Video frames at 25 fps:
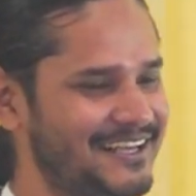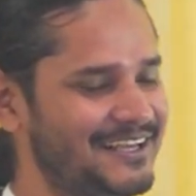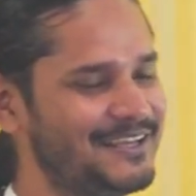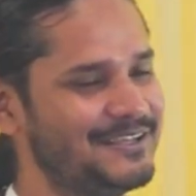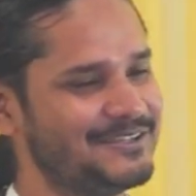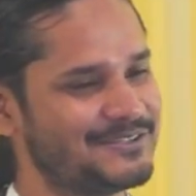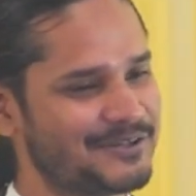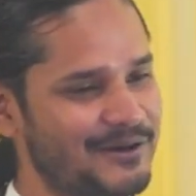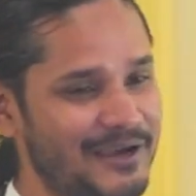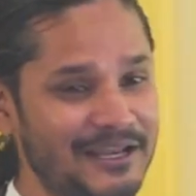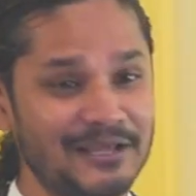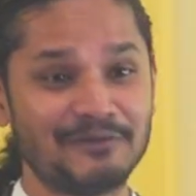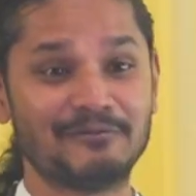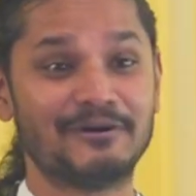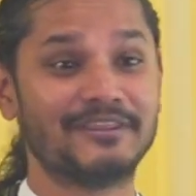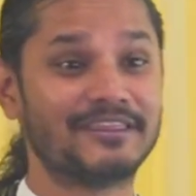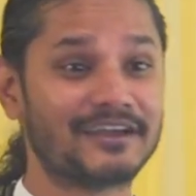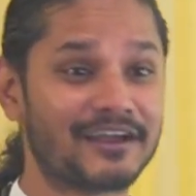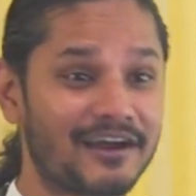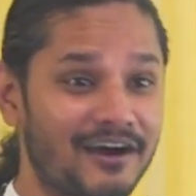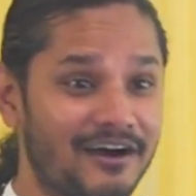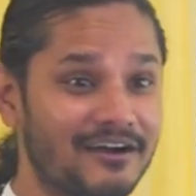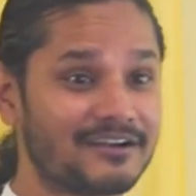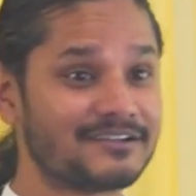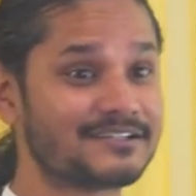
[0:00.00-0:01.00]
So anyway, the
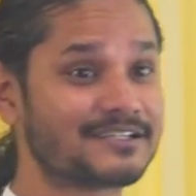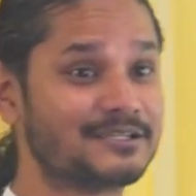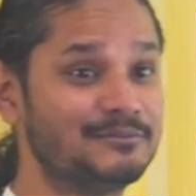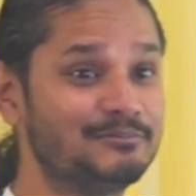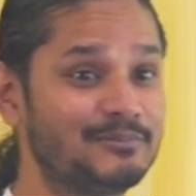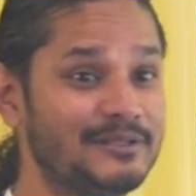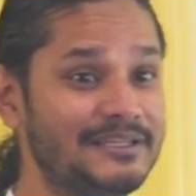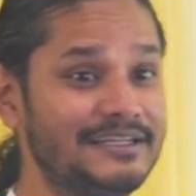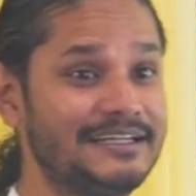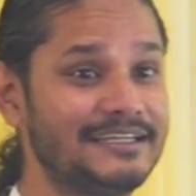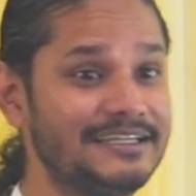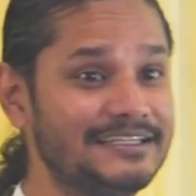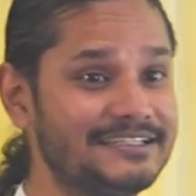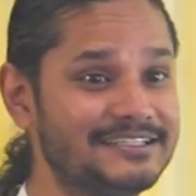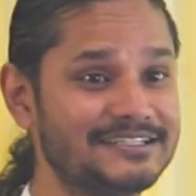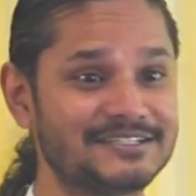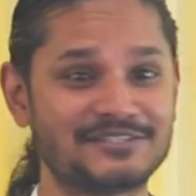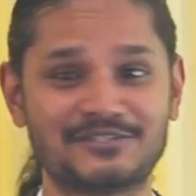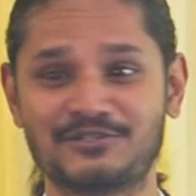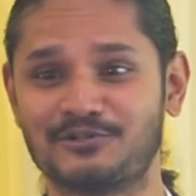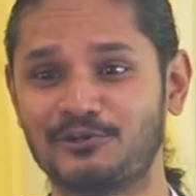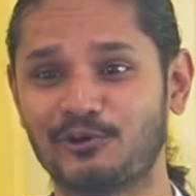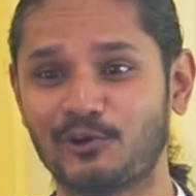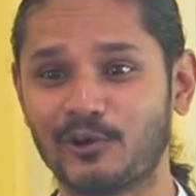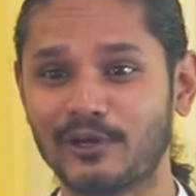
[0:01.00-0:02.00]
car is completely
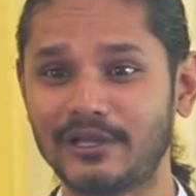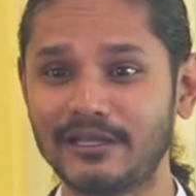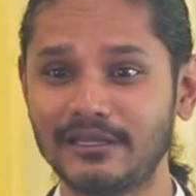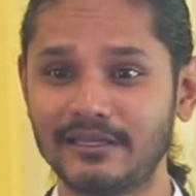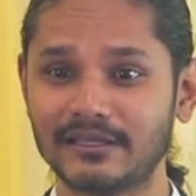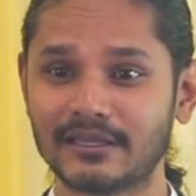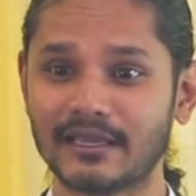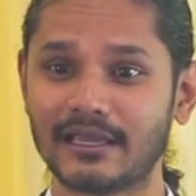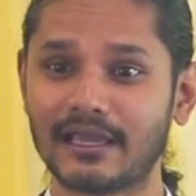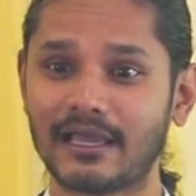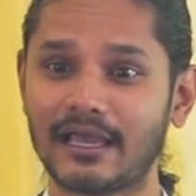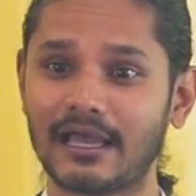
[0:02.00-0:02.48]
destroyed,